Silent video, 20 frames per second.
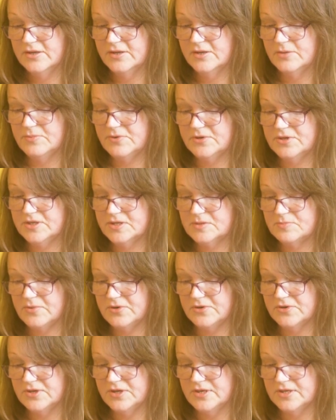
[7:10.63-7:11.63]
The Buddha's
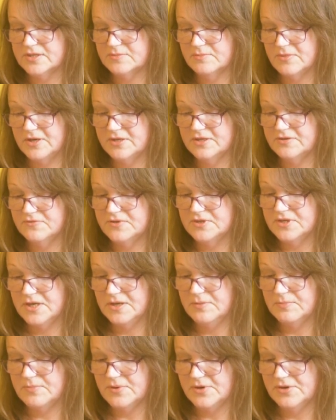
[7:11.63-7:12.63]
body is made of
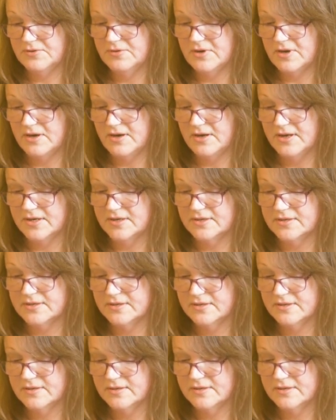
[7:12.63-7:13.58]
deep blue light,